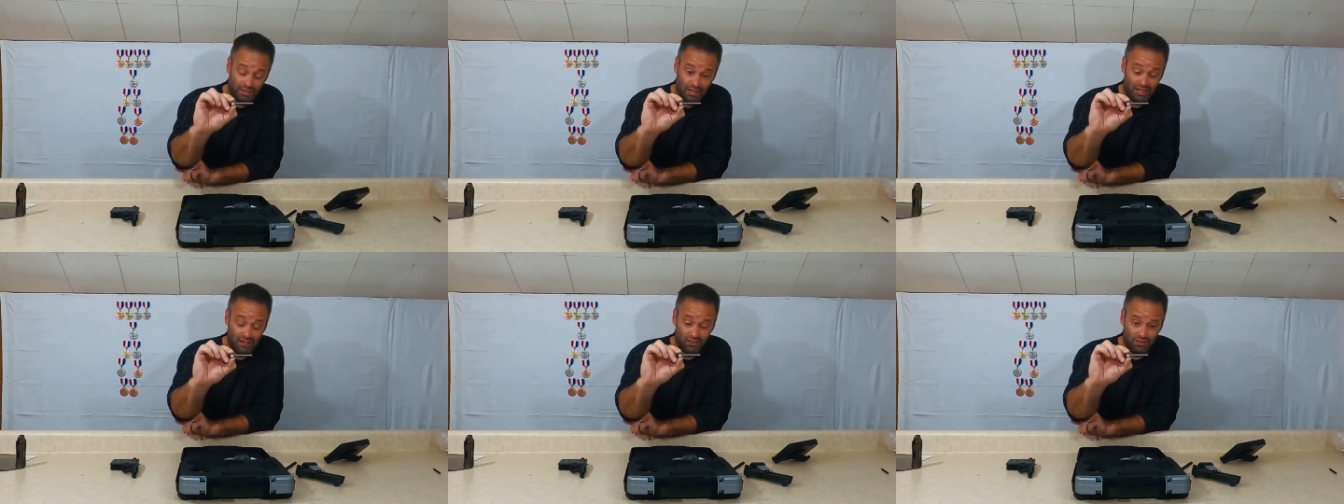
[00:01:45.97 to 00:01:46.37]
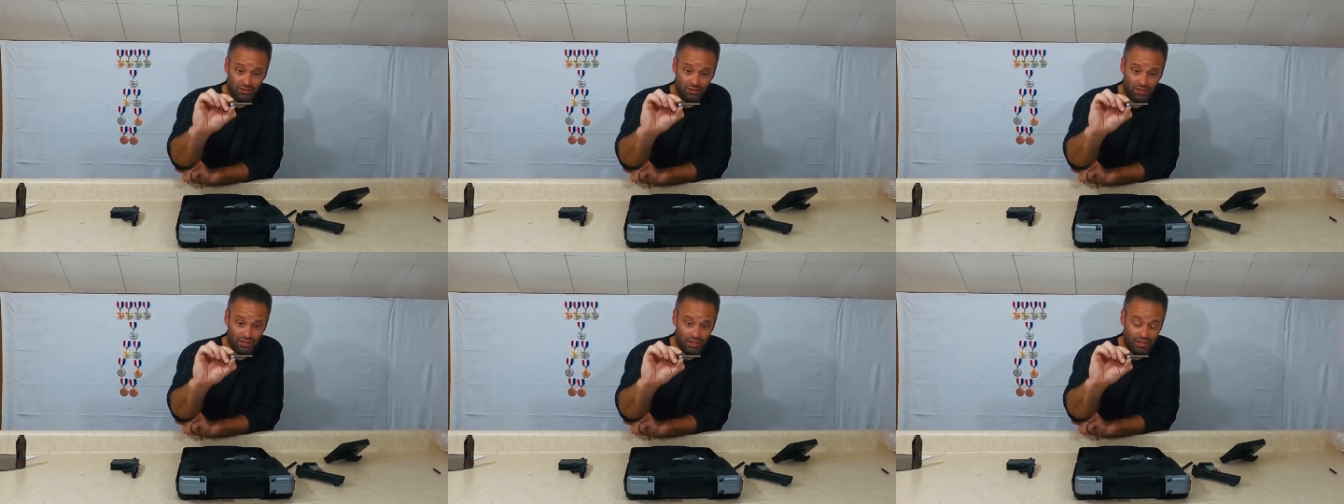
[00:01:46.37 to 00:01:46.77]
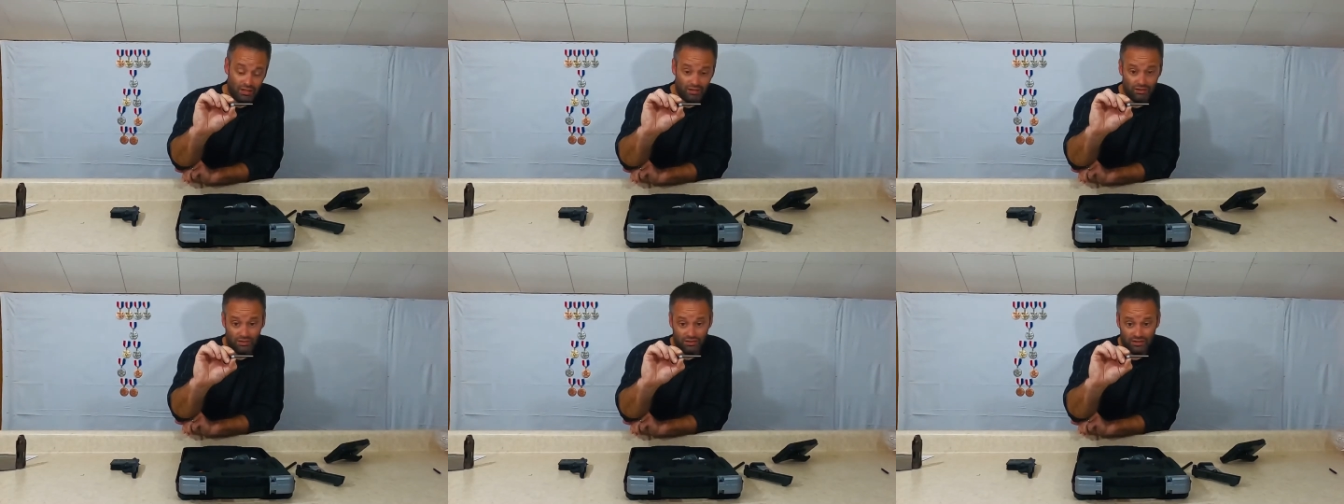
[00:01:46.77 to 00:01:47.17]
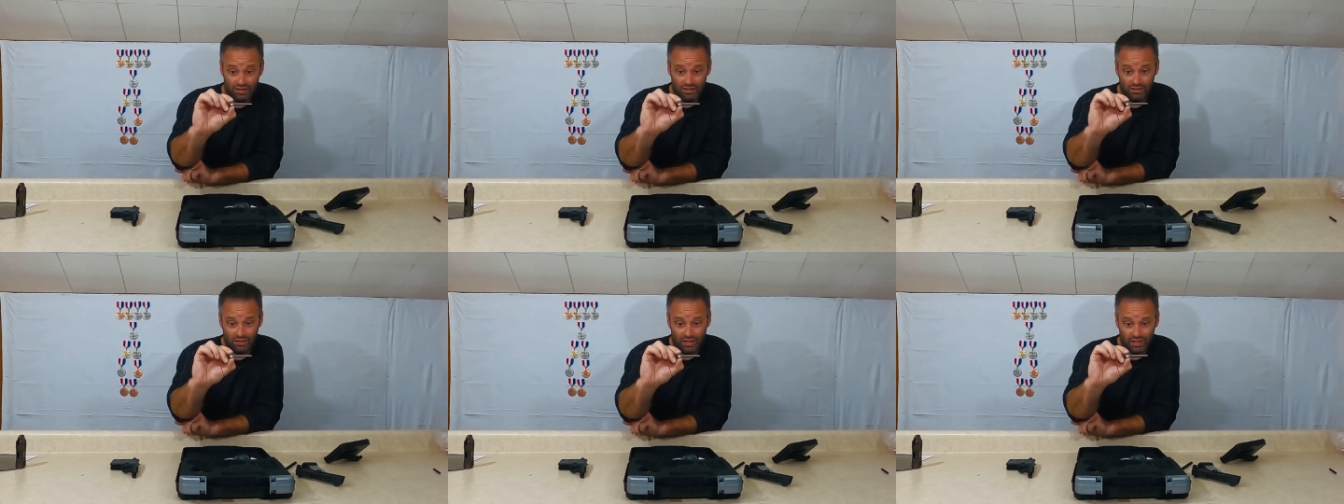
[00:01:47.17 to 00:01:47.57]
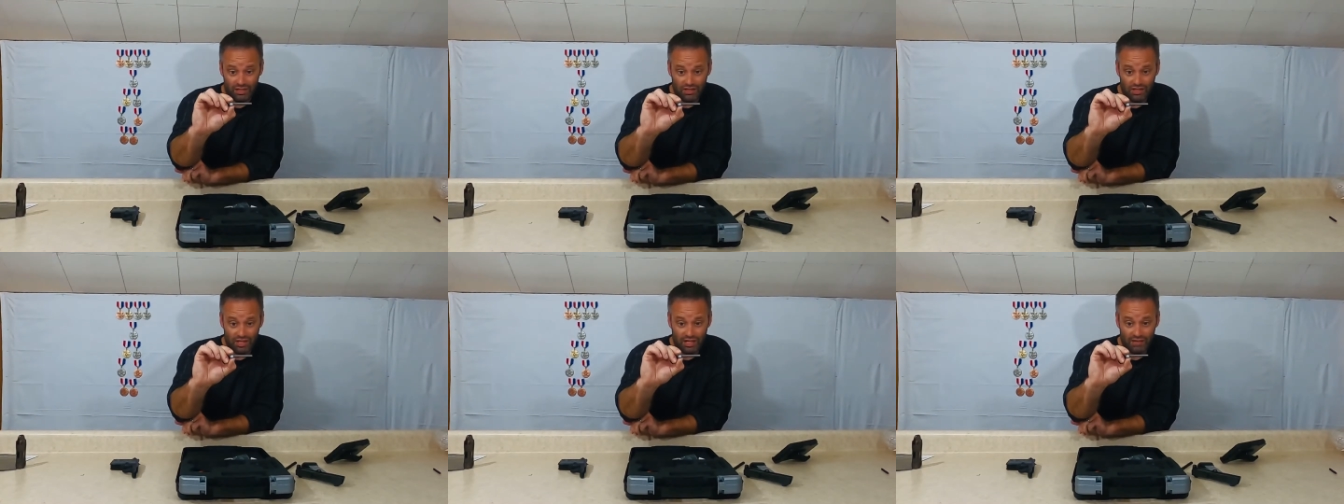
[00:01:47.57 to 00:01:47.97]
handles uh, sees a lot
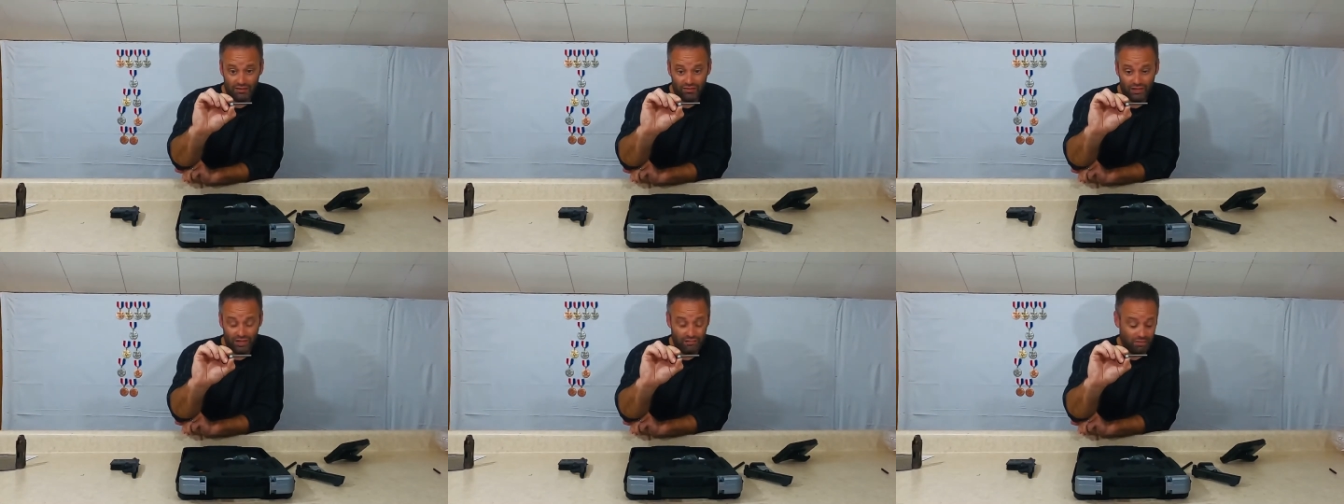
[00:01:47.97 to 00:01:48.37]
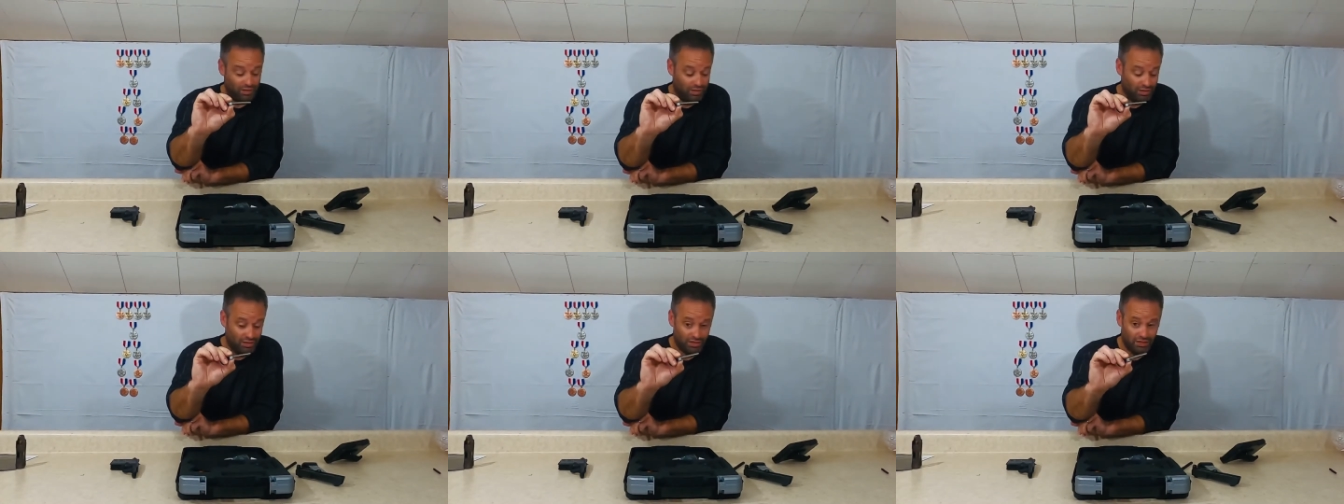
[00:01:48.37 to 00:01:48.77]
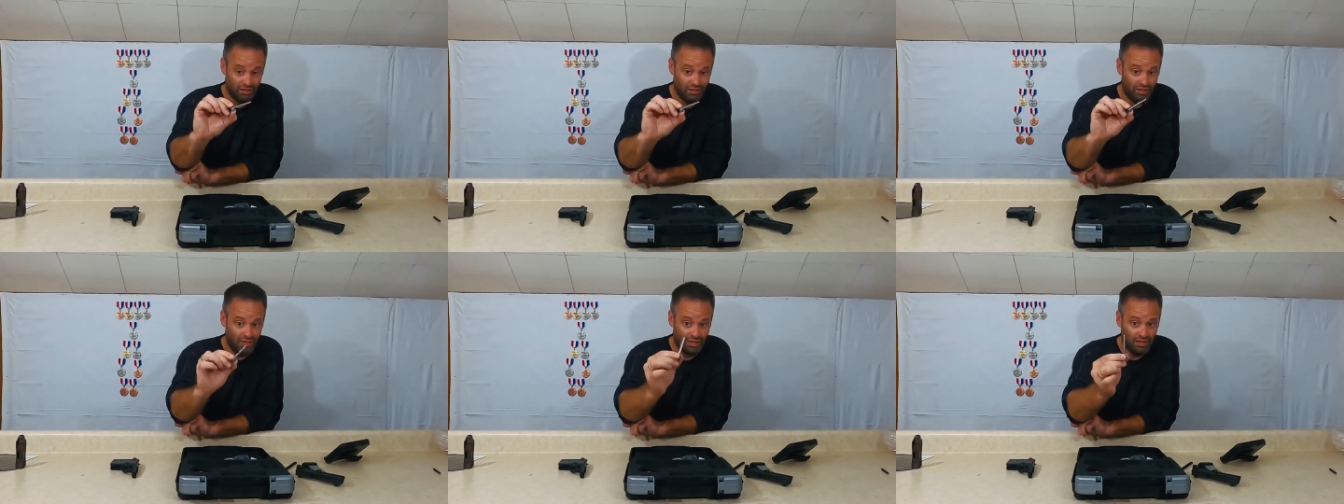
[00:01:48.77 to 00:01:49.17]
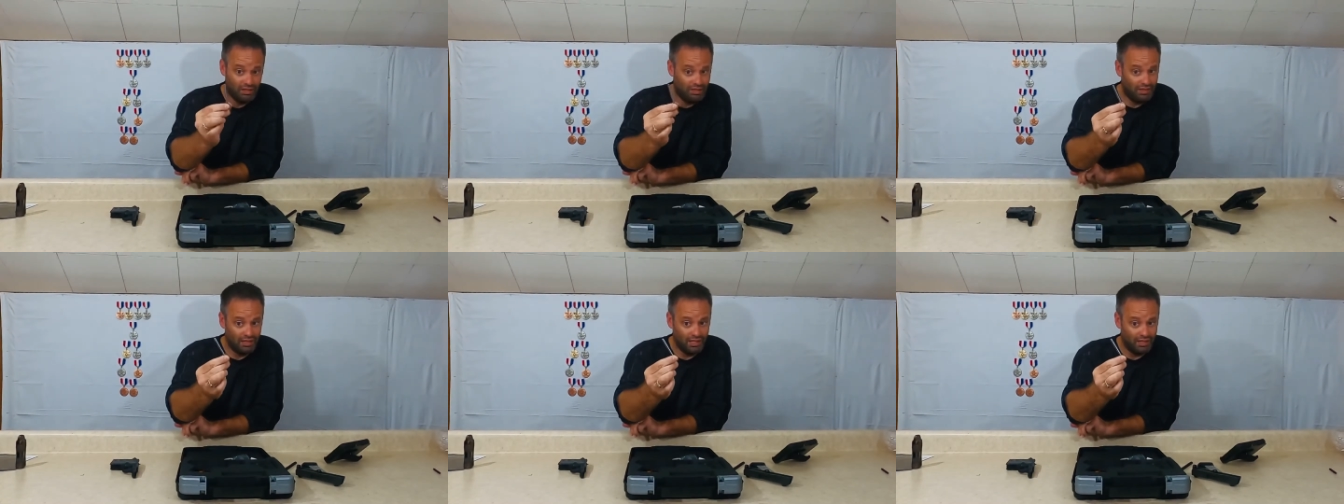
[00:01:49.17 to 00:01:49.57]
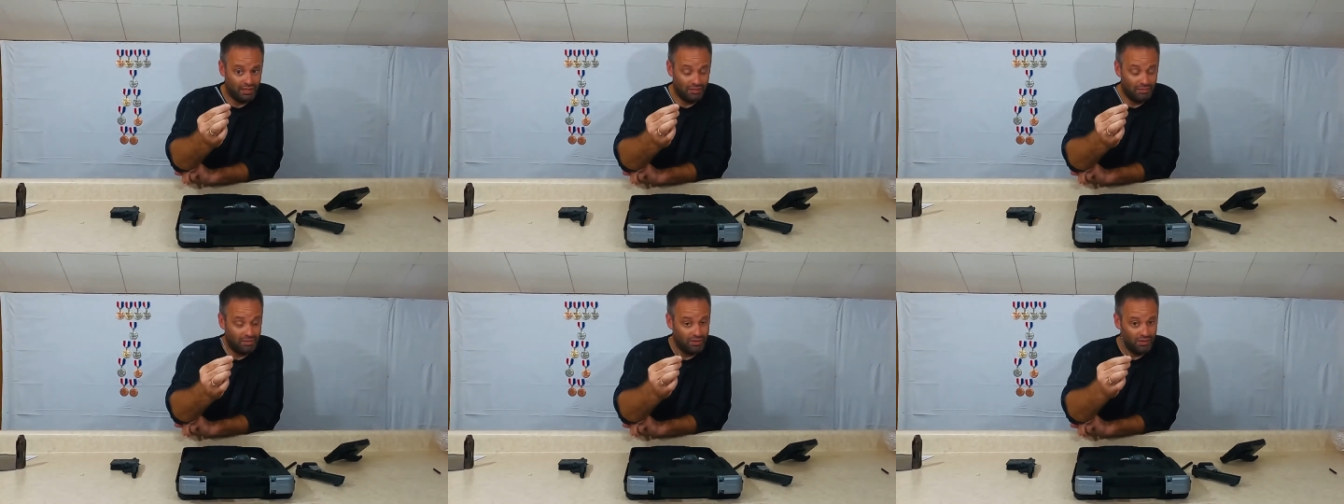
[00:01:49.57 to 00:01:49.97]
of shock and vibration. Not a
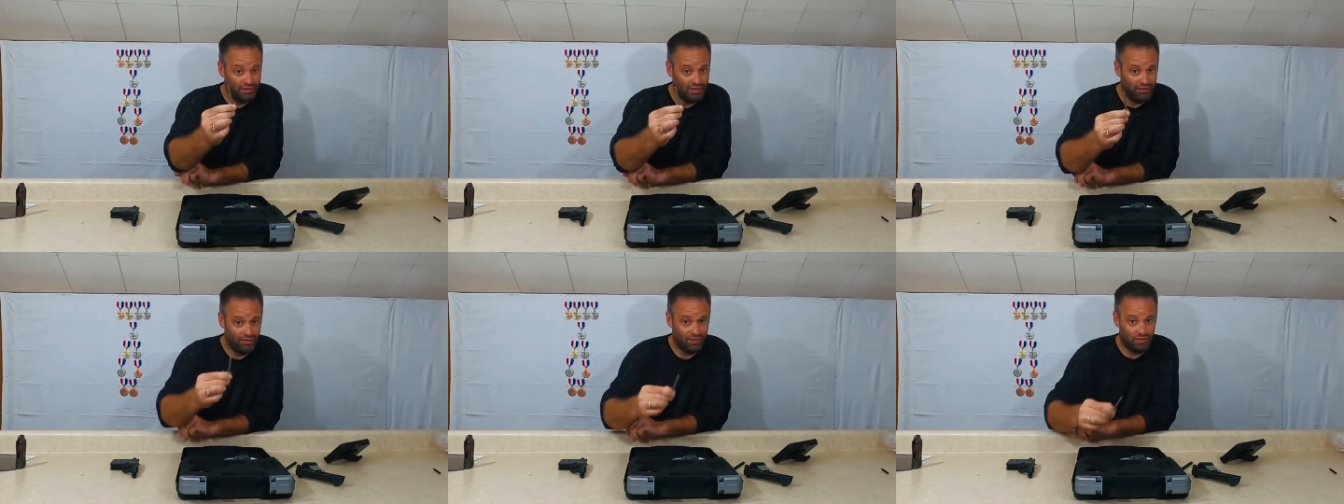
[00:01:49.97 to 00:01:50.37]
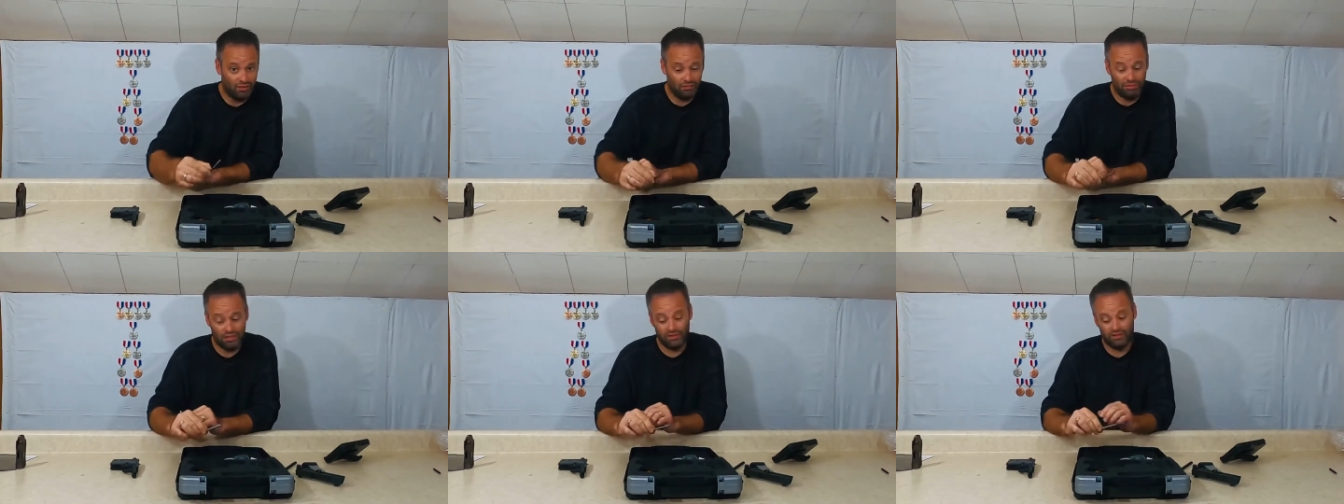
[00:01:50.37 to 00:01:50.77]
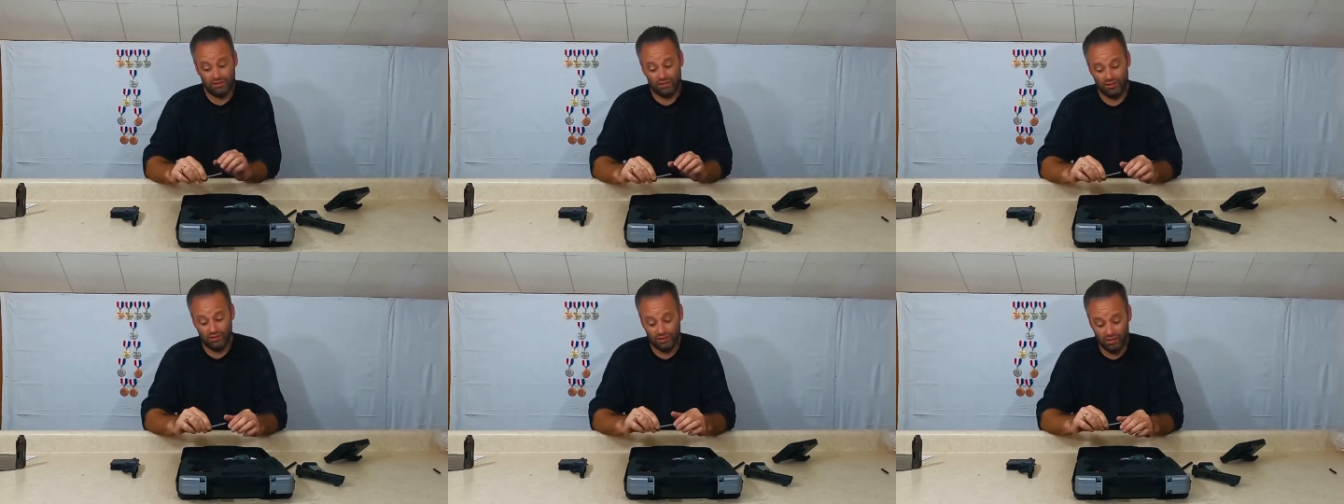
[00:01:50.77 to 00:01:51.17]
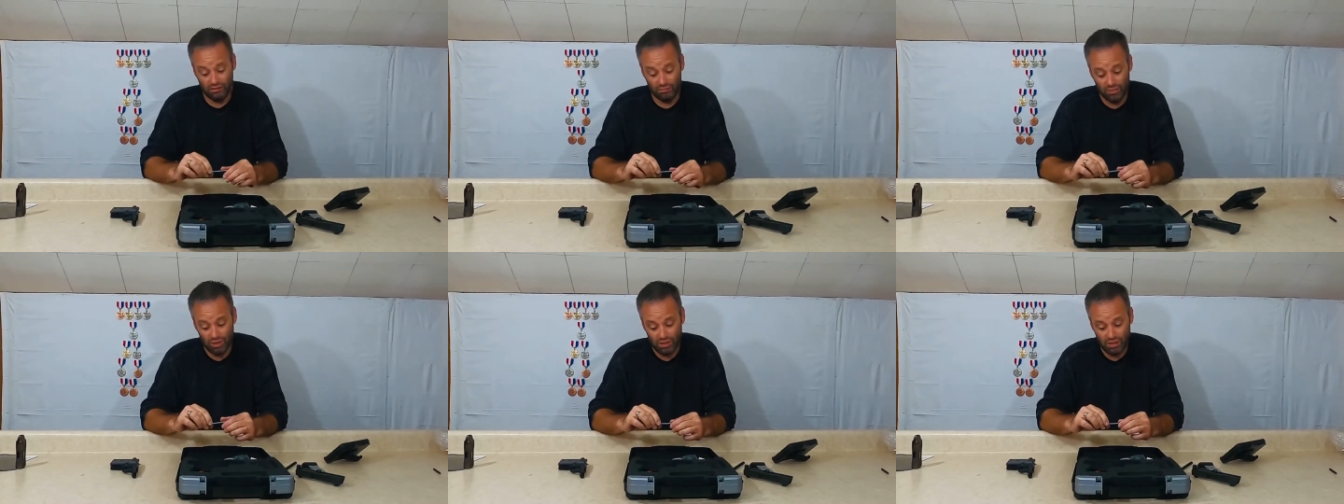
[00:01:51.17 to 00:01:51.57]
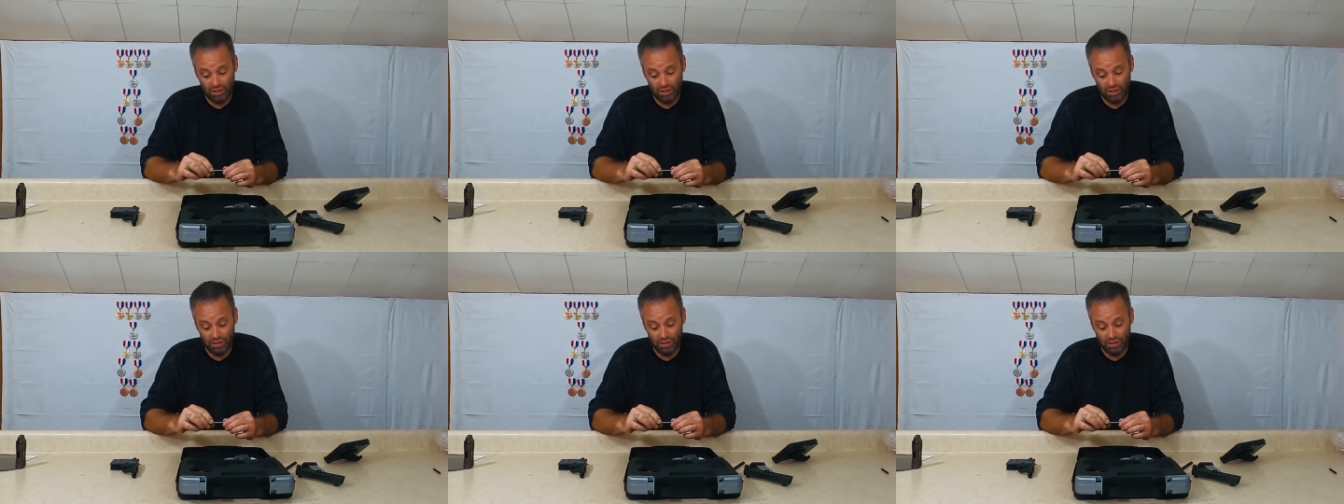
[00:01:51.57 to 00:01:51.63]
good place to have a two-piece system.